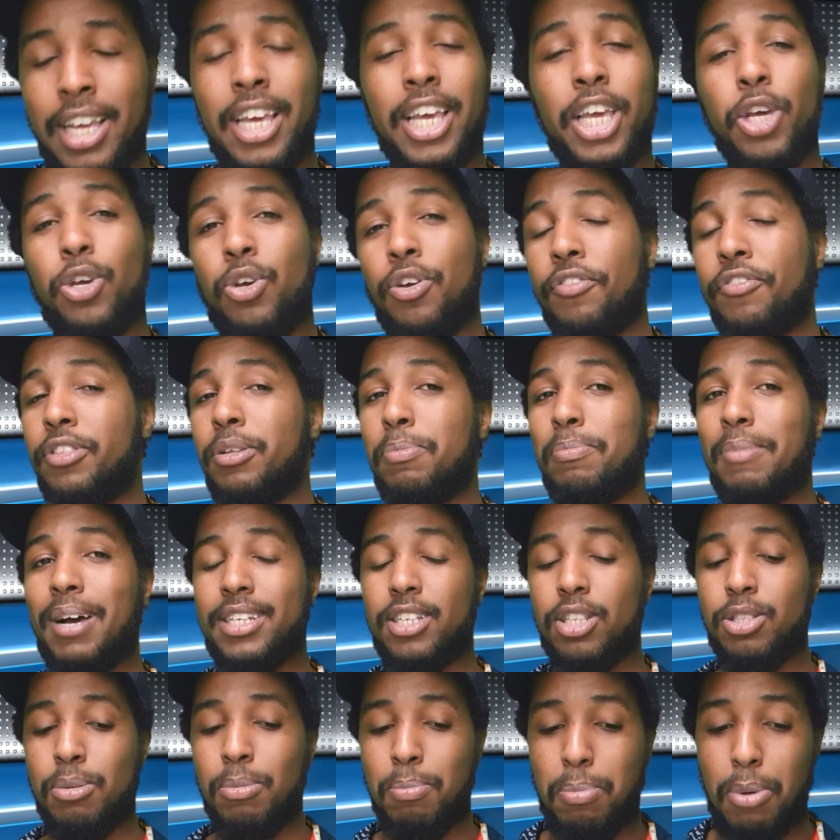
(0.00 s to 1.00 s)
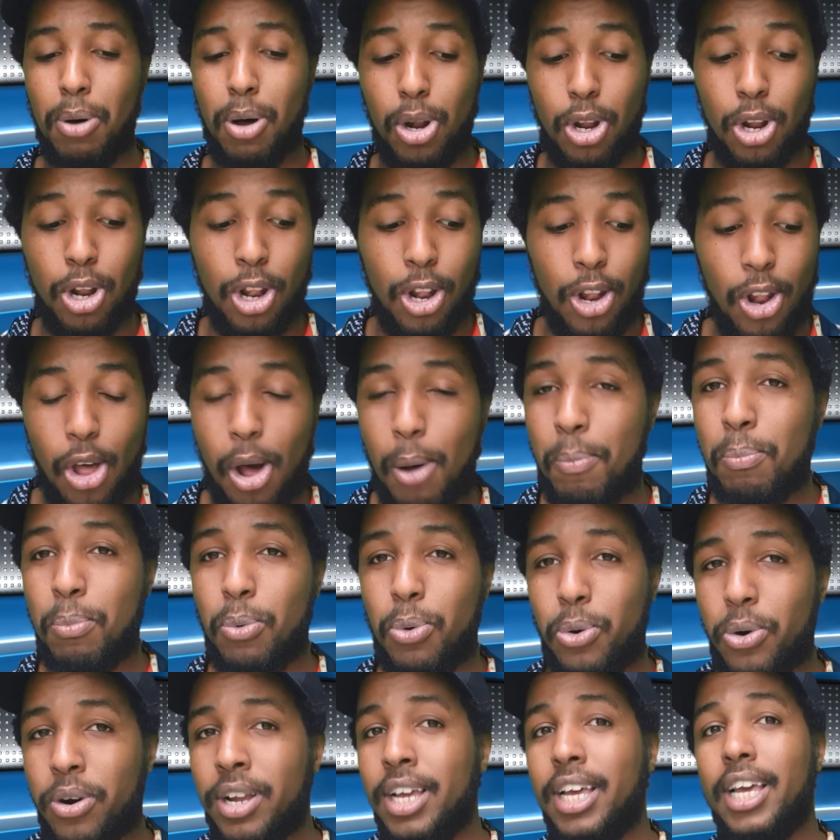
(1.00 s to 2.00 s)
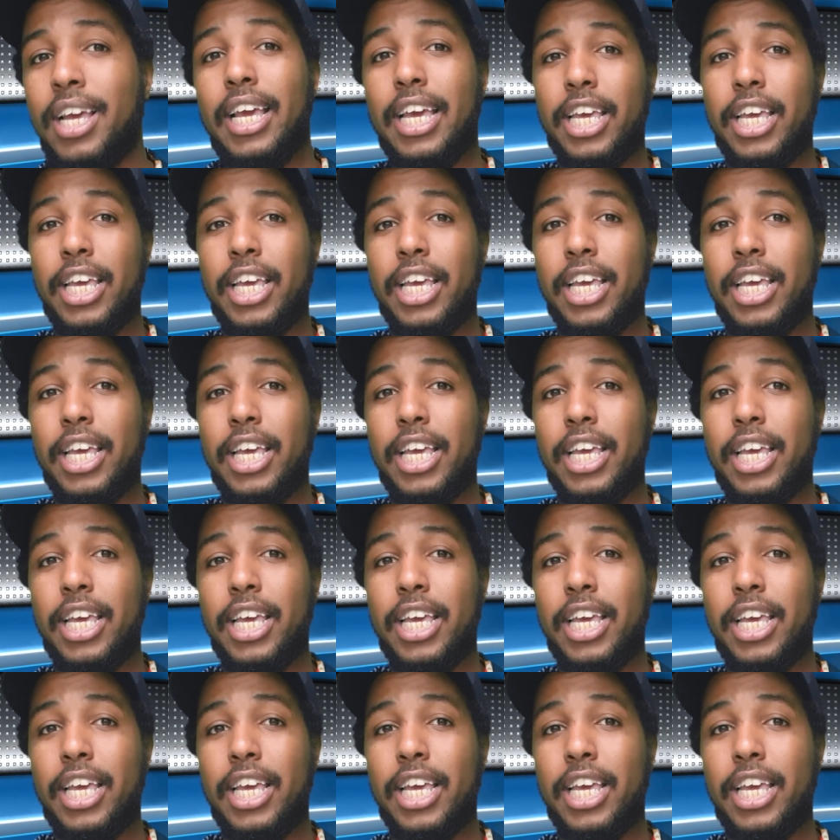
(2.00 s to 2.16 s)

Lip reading: He could have demanded the ball a lot more.